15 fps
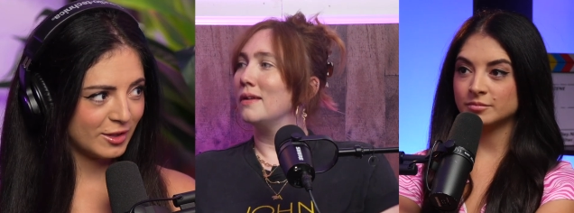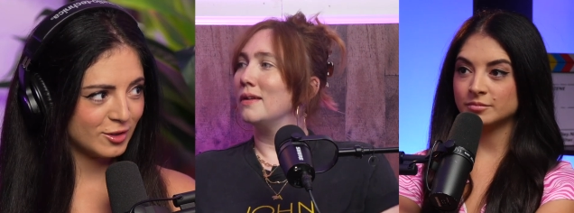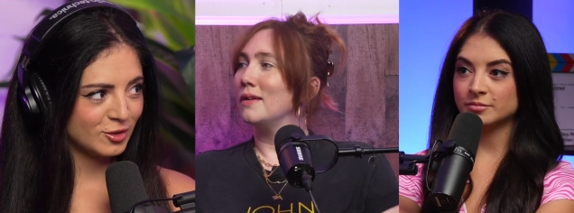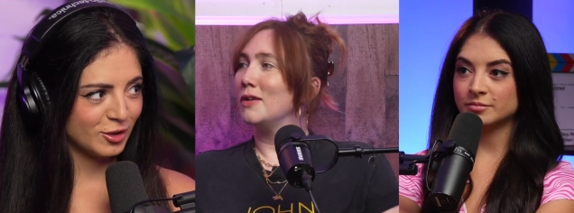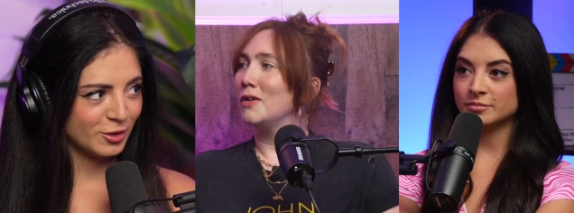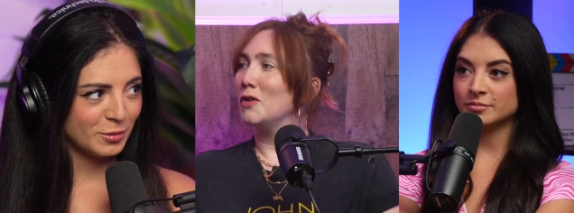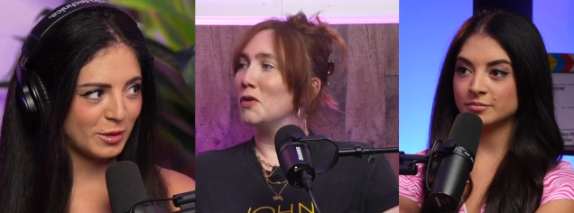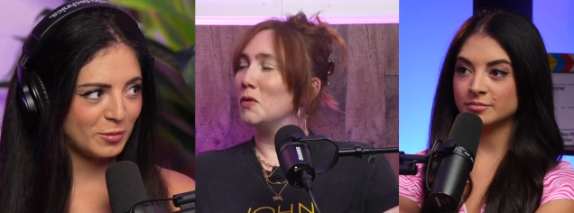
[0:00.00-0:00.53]
Speaker 1: I
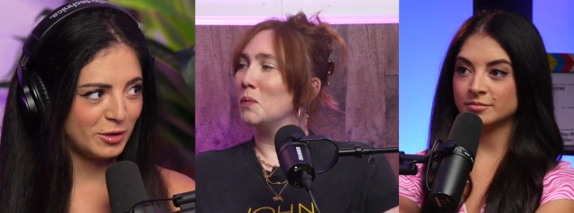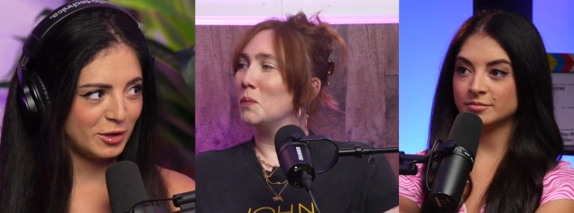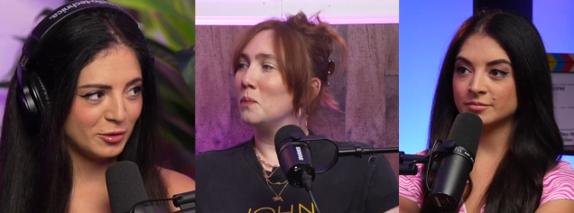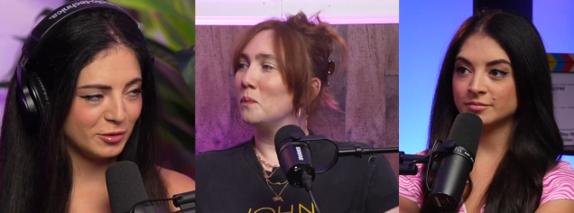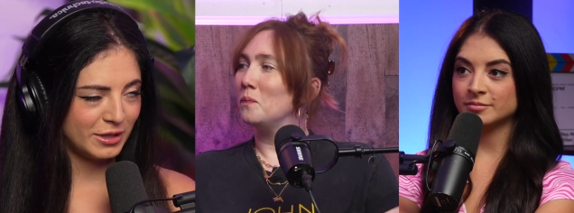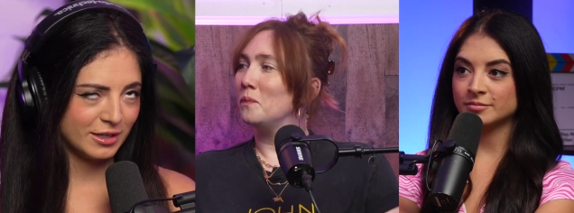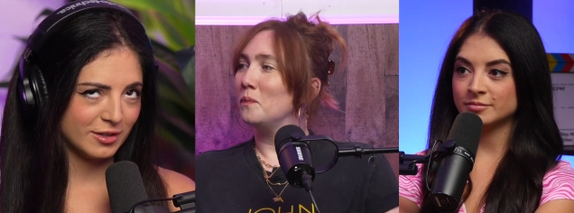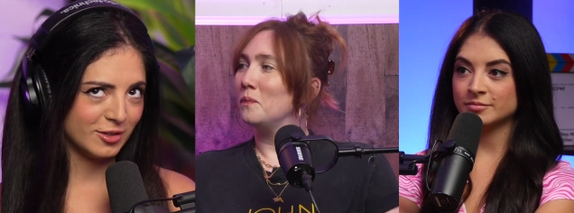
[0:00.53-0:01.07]
started my
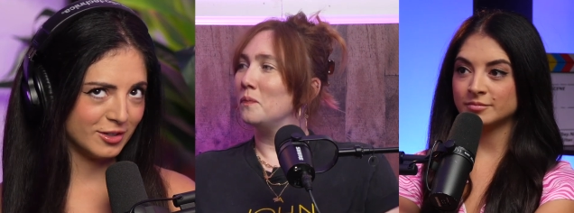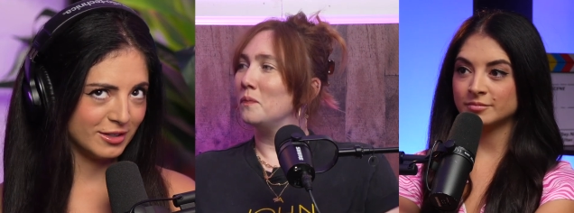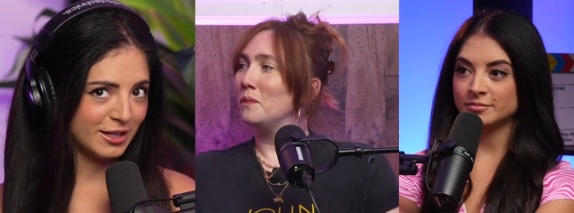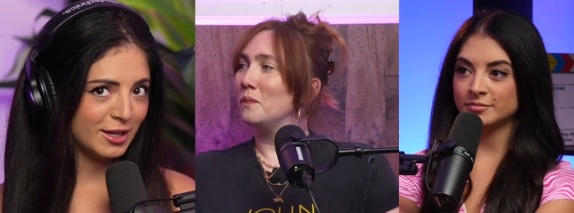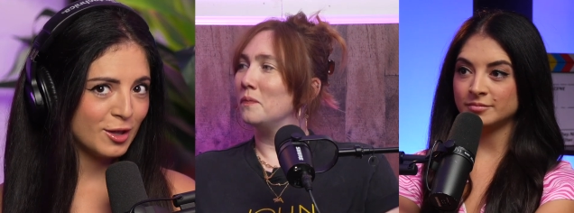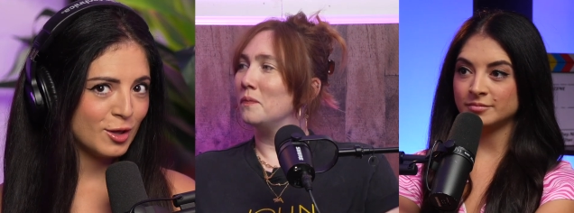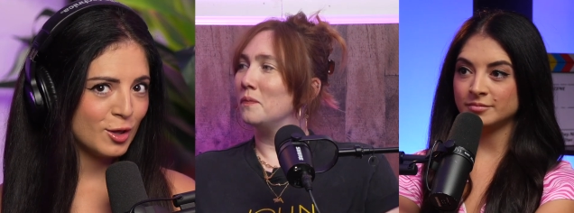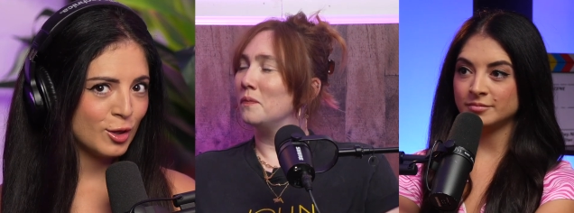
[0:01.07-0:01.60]
period
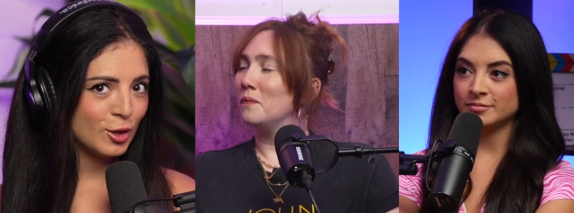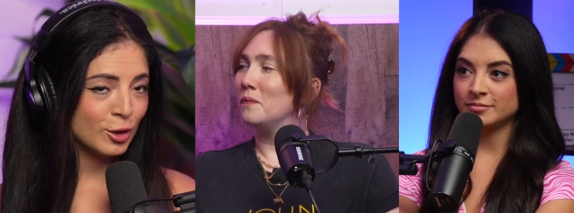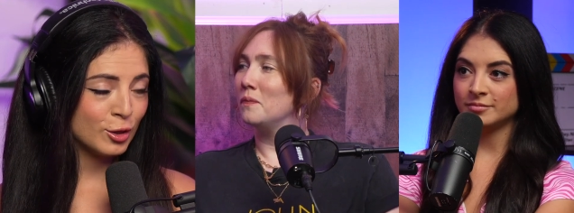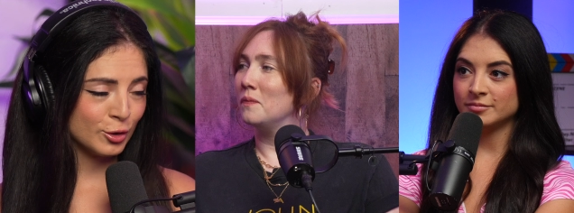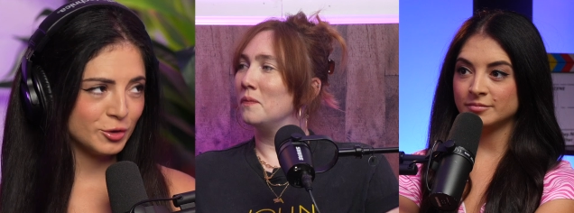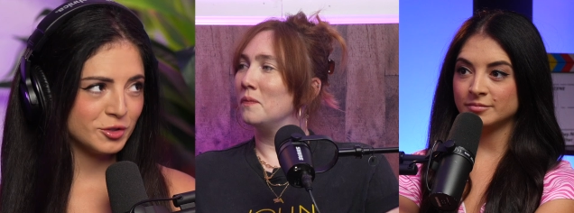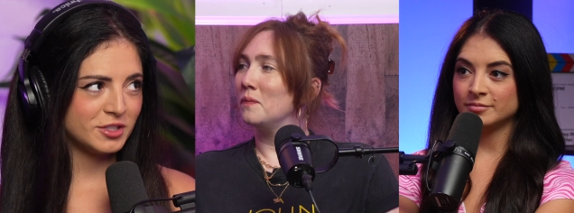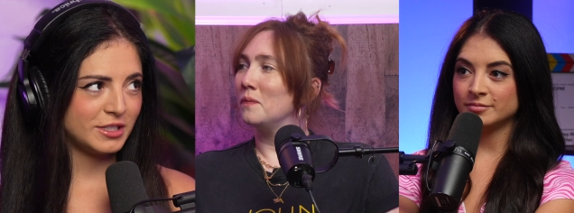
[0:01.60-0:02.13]
on
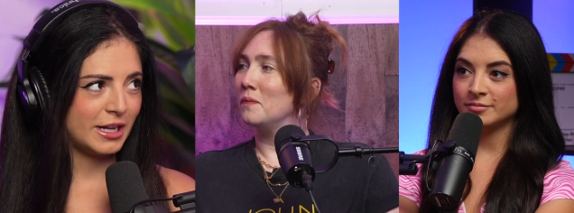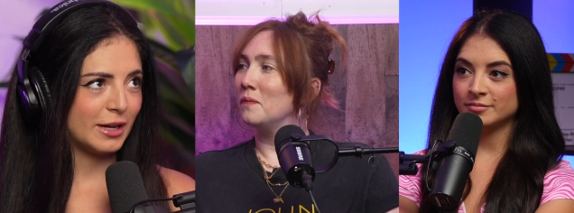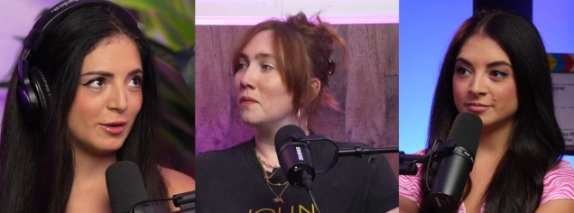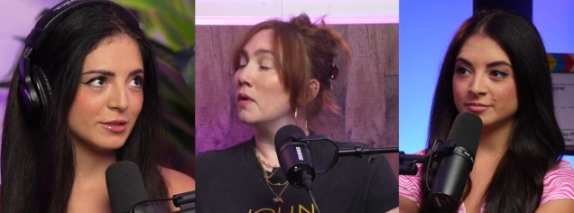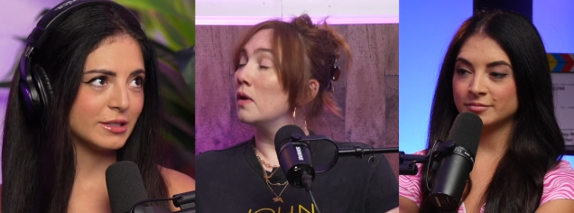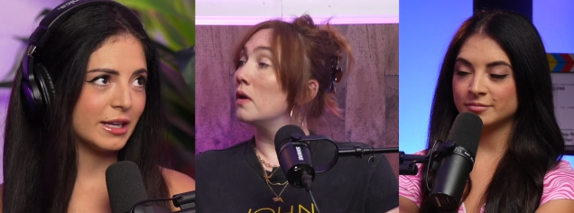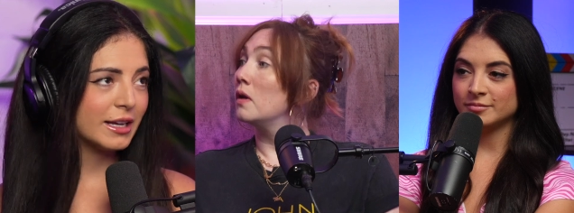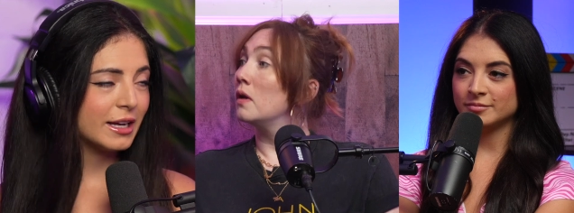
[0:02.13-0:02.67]
Thursday.
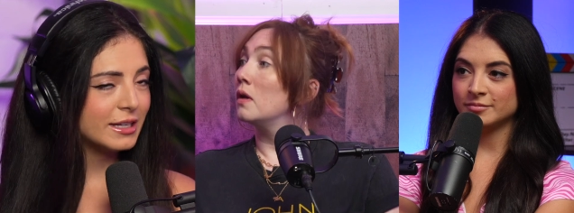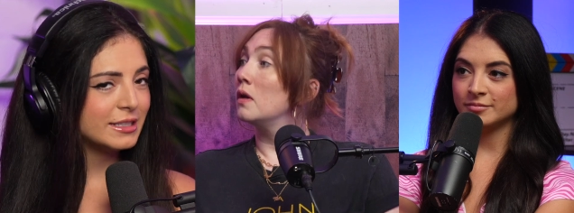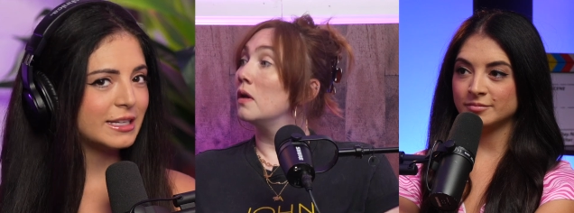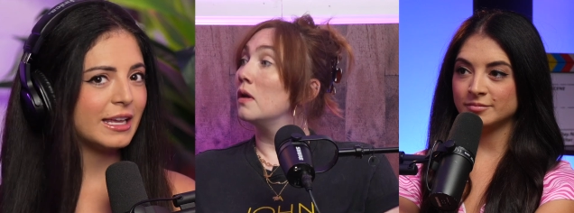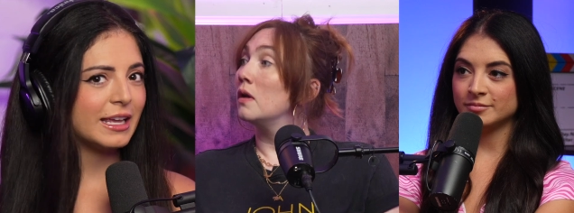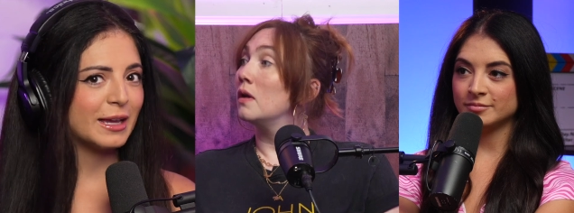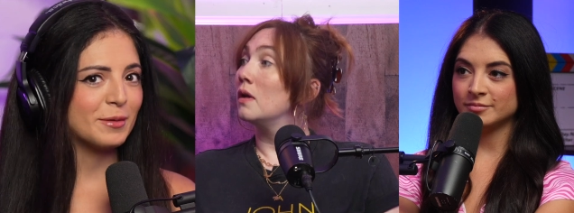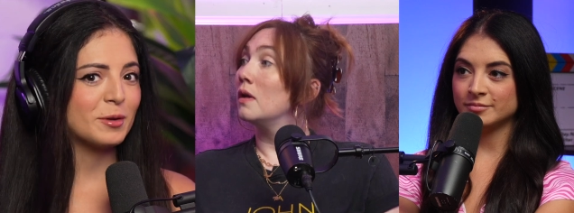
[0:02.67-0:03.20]
I was like, God
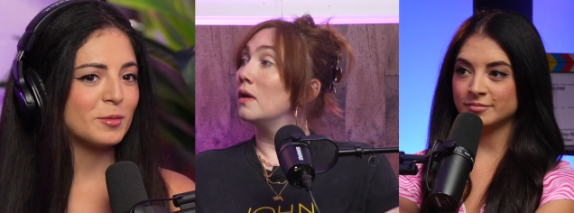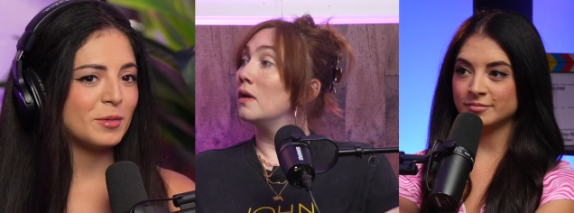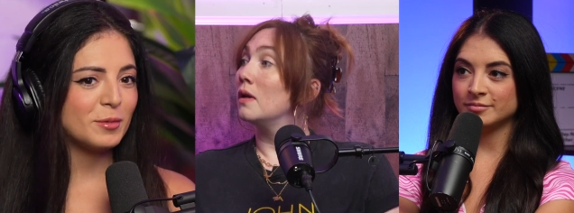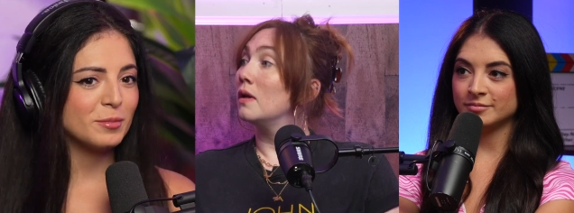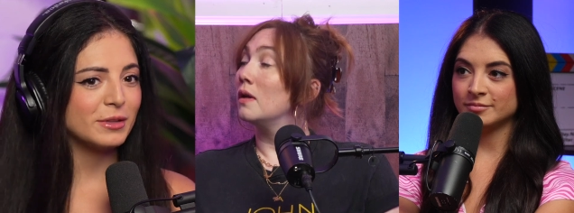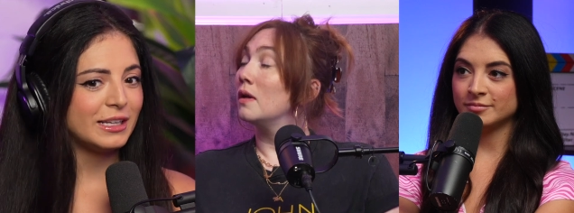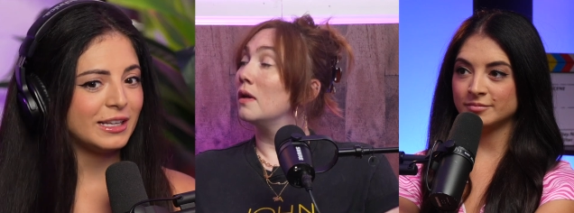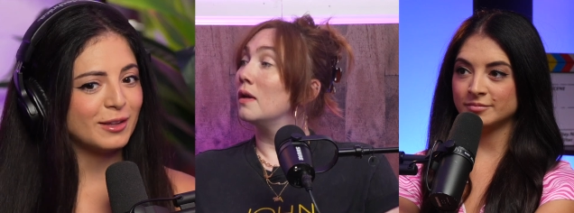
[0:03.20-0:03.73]
dang, I'm going to
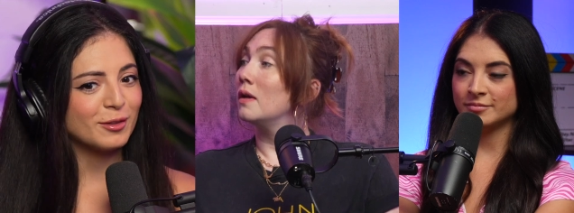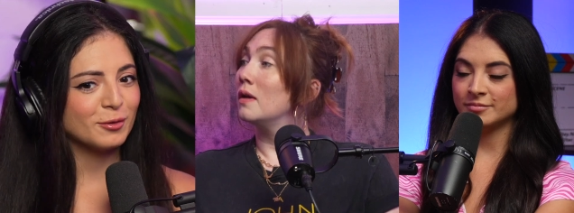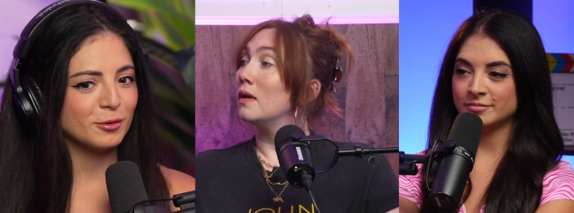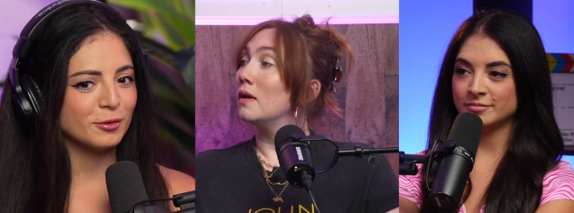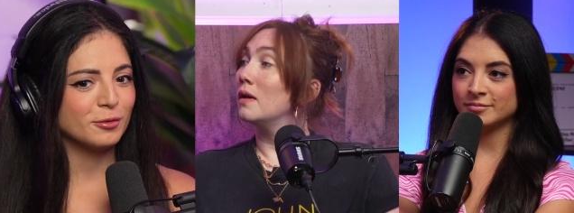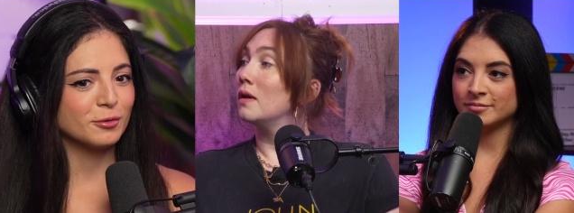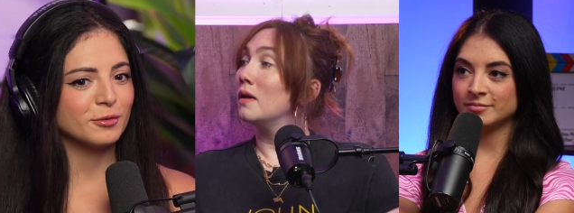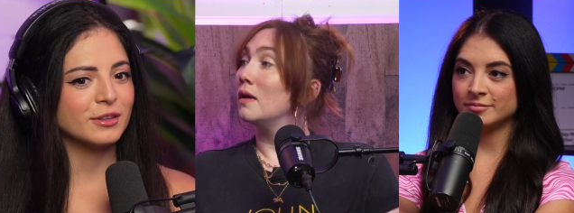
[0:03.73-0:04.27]
be bleeding
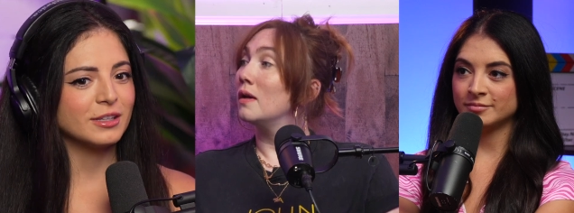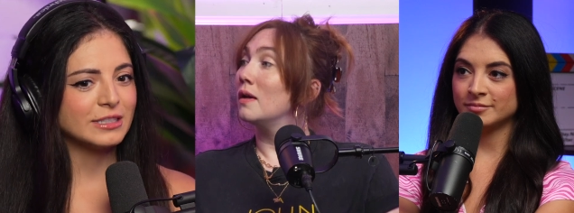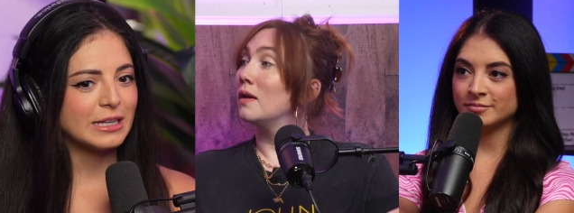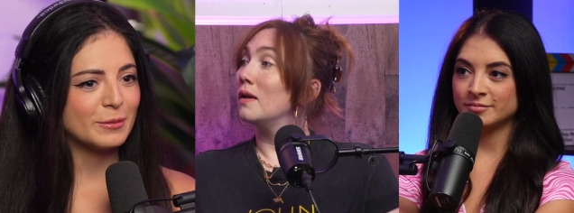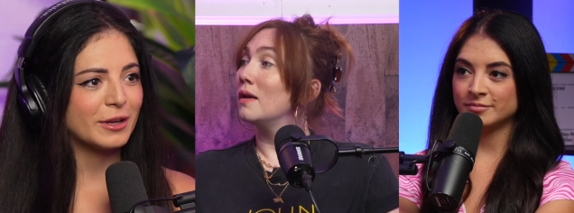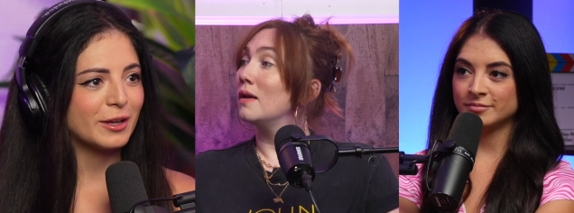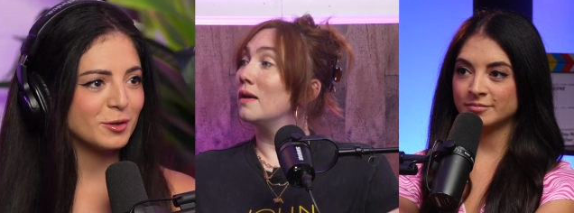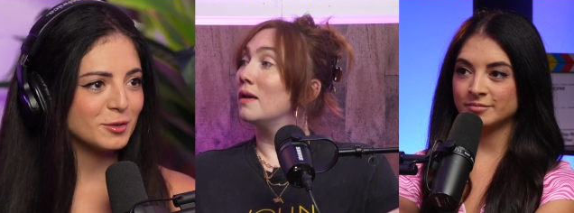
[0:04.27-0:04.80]
through the
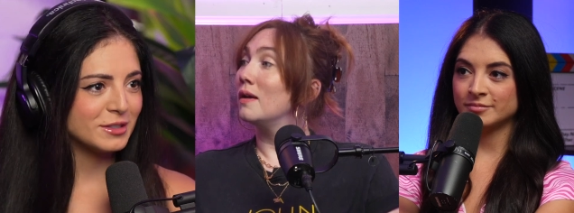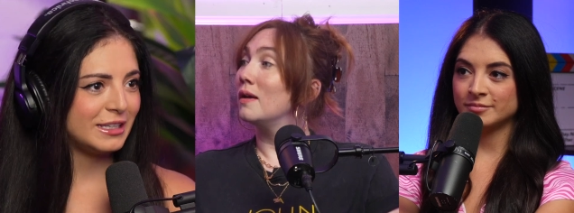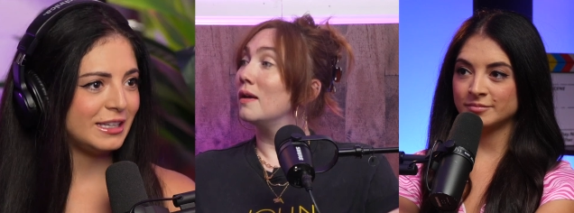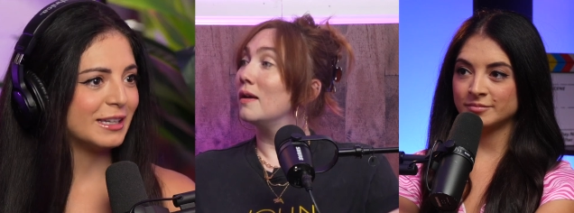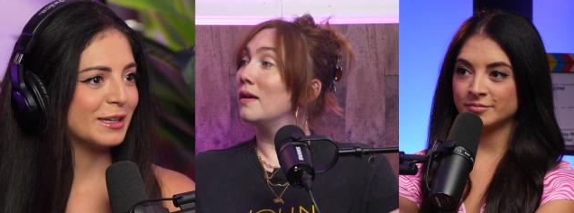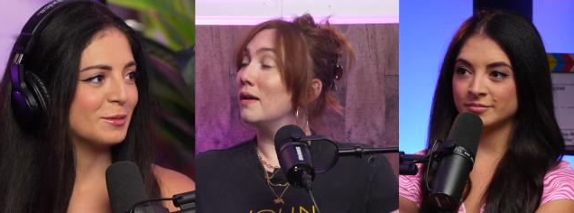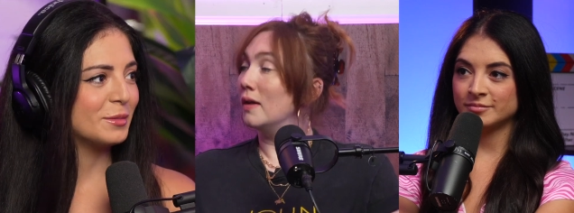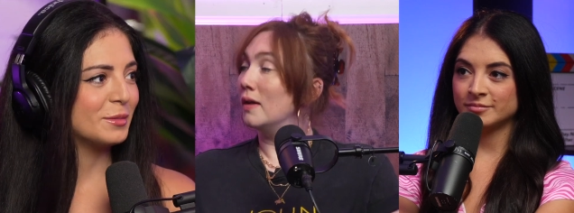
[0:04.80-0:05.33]
time I go see him.